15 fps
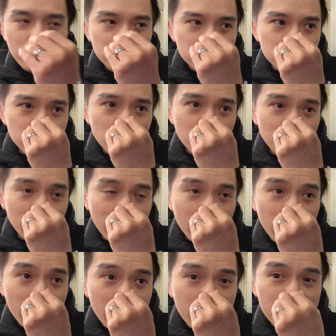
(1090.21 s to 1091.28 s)
So
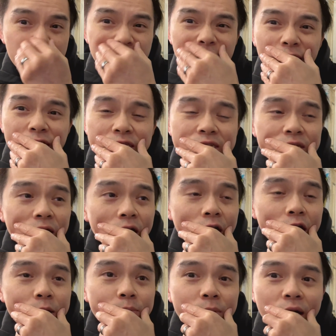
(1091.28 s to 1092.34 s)
next
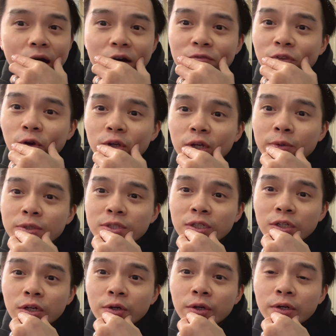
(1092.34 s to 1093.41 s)
time, I have no idea what's going to
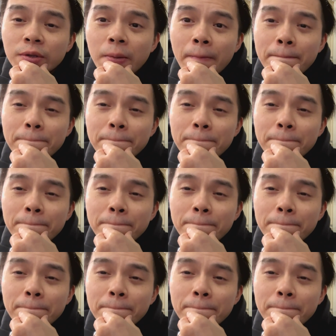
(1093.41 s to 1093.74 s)
go on,